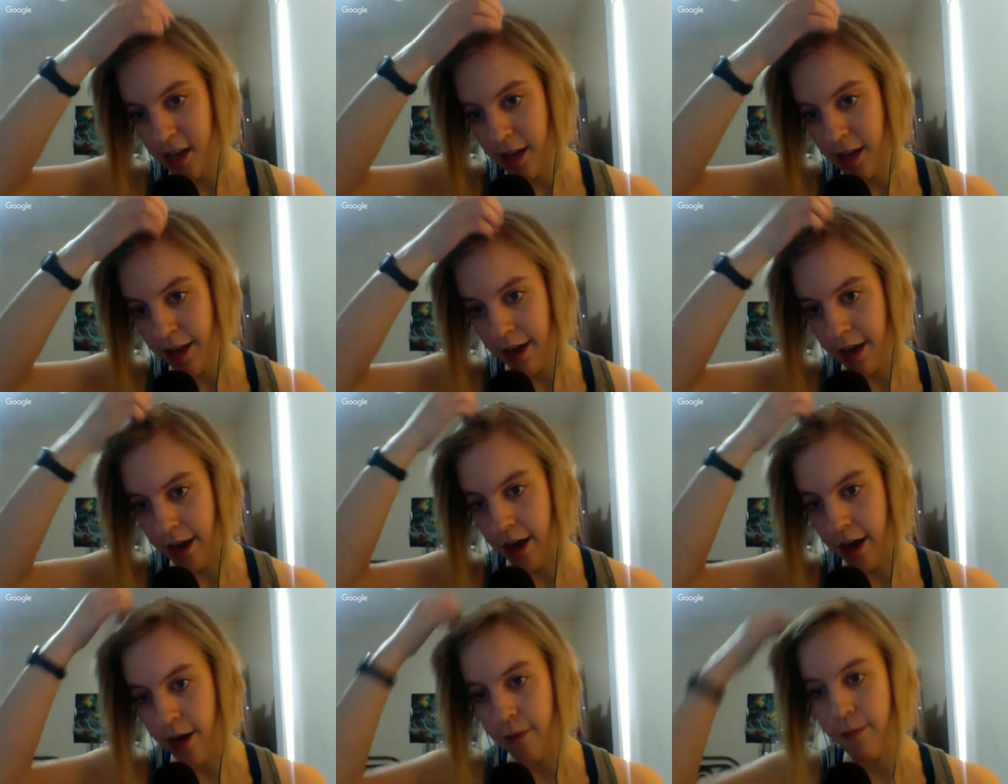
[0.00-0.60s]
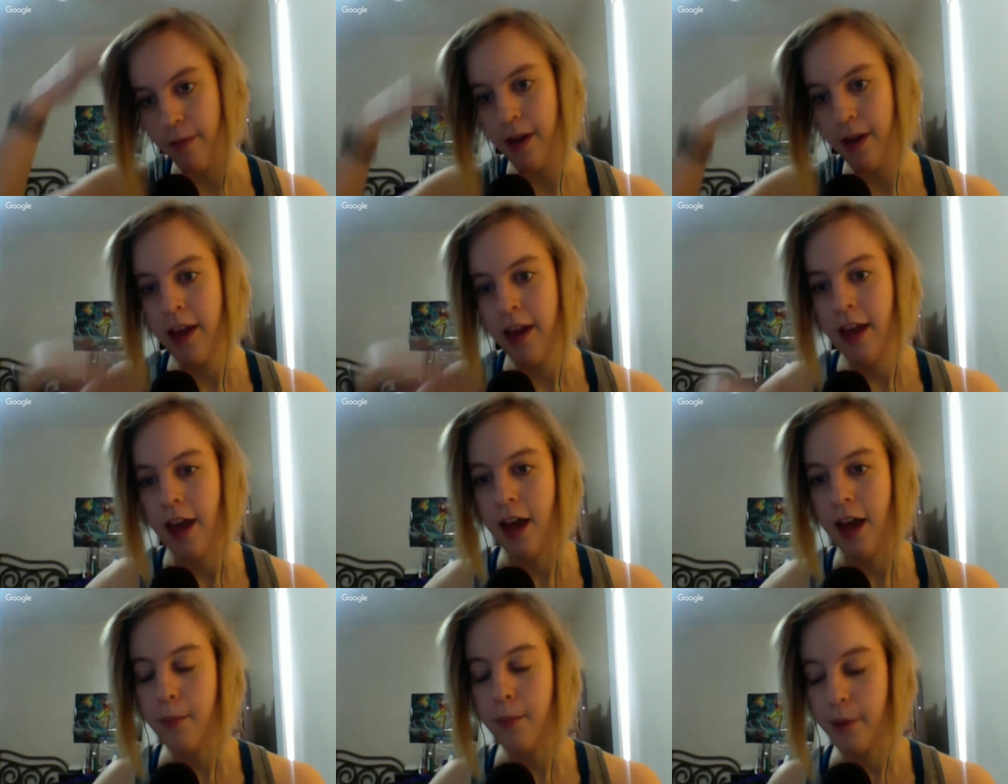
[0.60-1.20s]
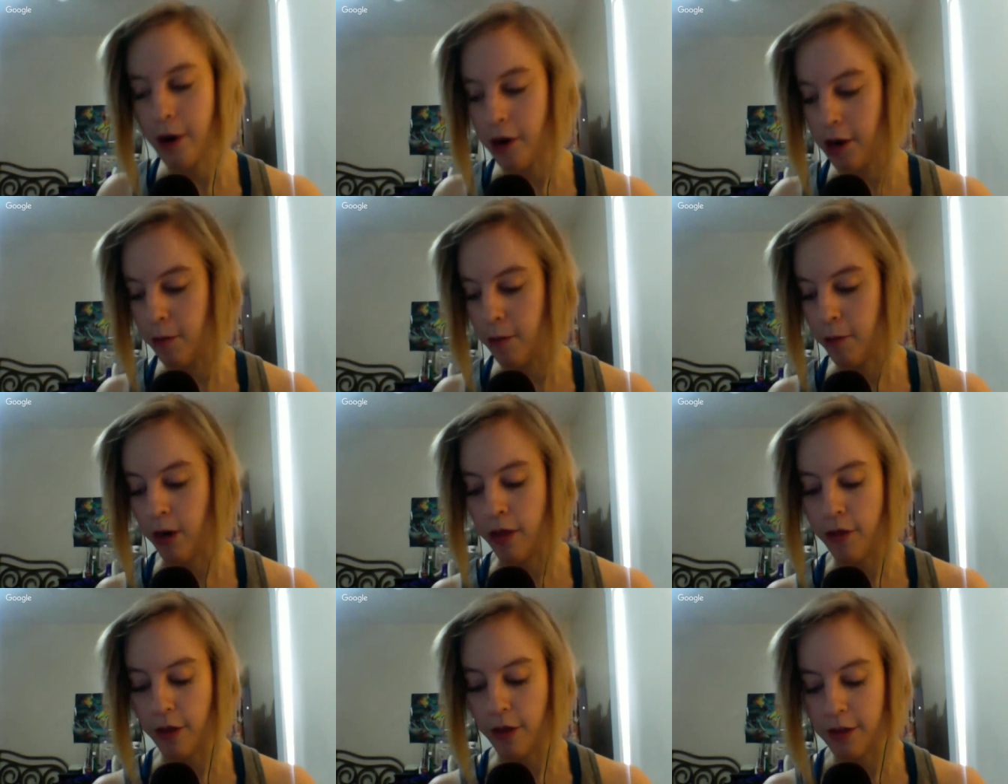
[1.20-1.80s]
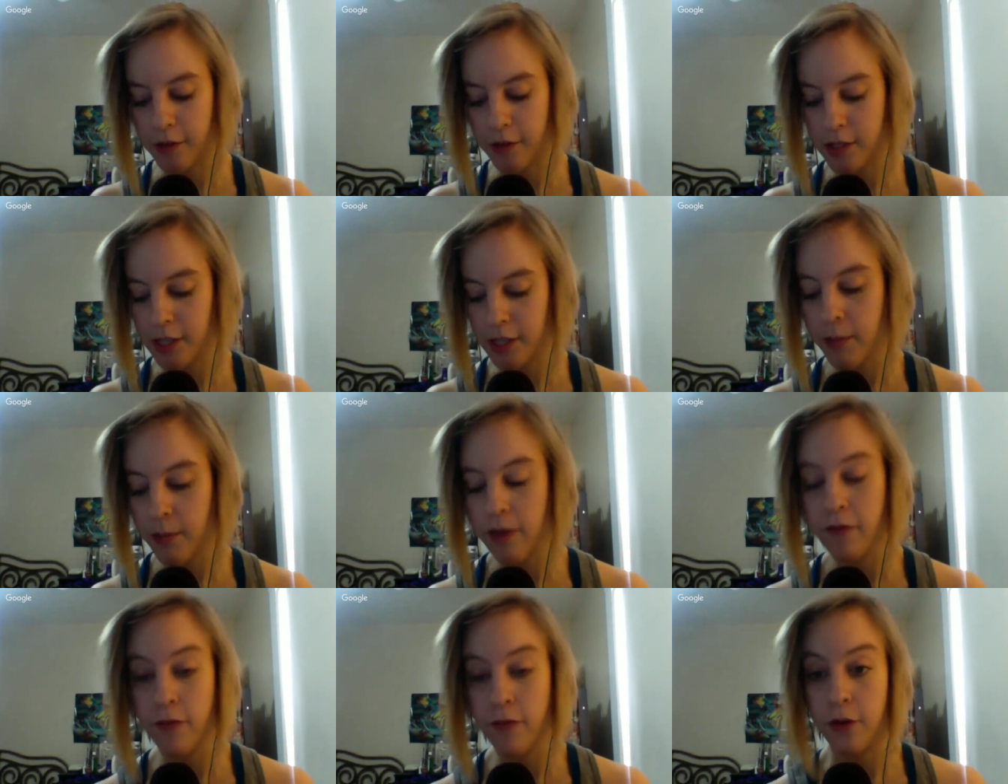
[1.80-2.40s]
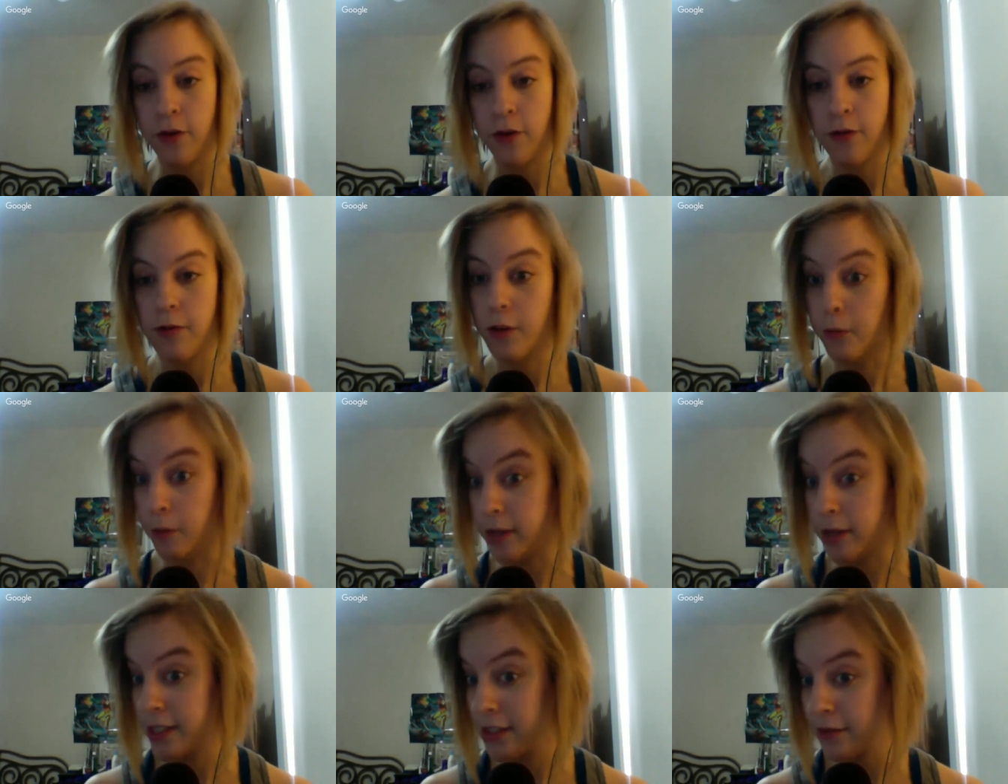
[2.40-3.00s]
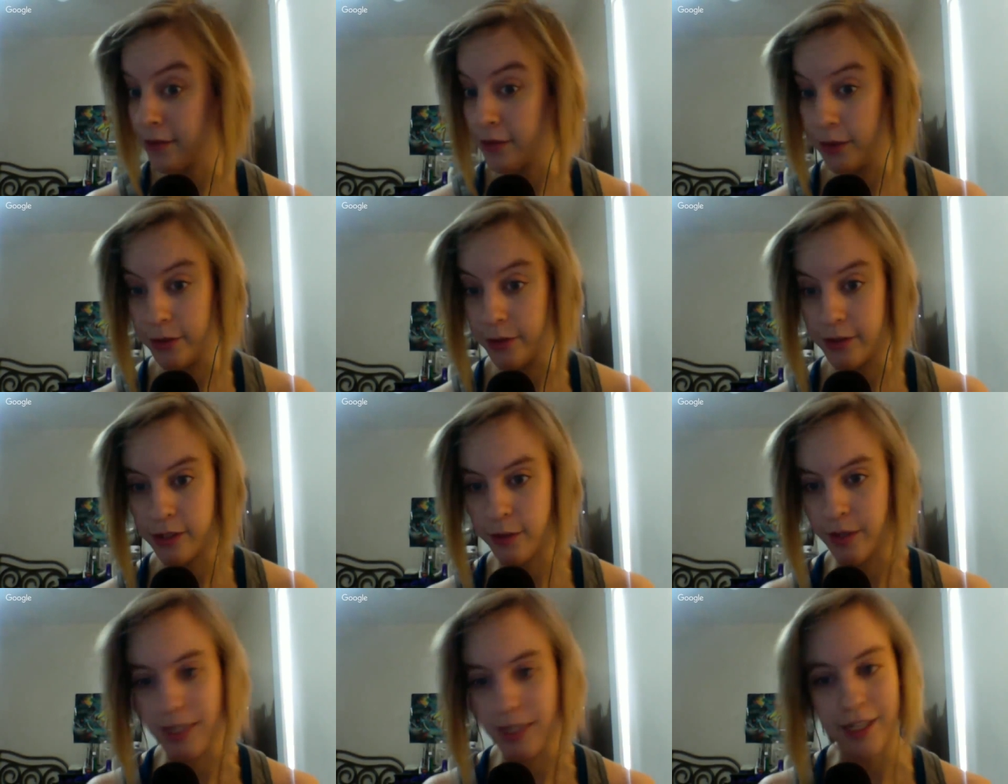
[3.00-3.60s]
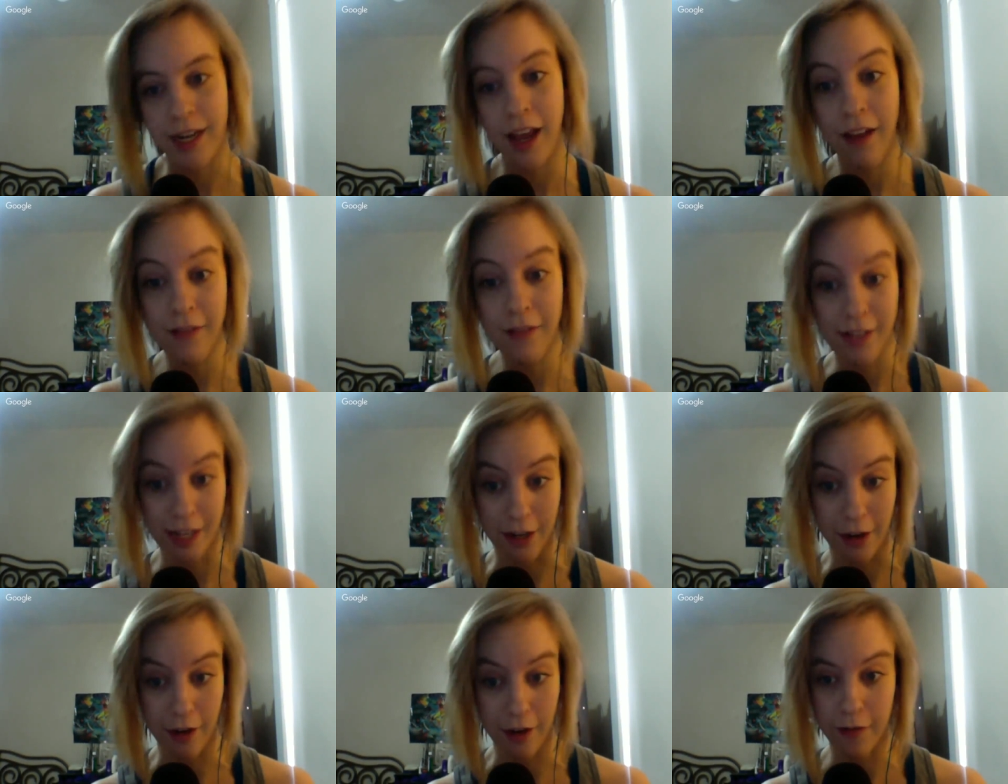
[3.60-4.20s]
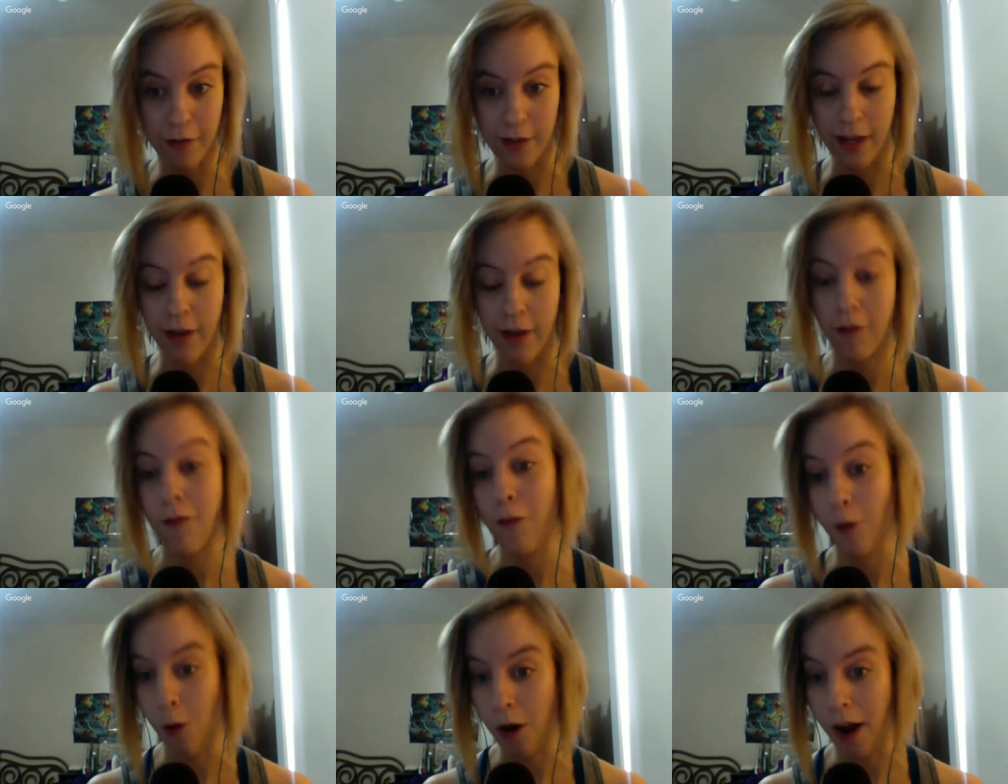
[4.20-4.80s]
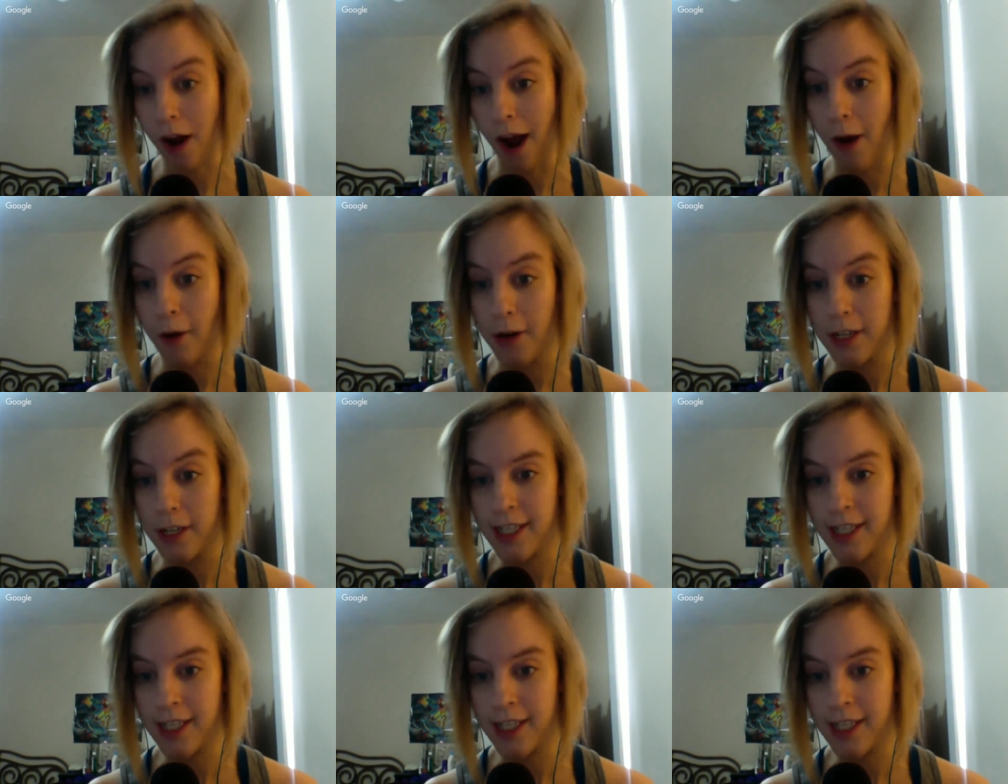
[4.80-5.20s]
At a party where I thought there was going to be food. There wasn't food, so I didn't have dinner for like 4 hours.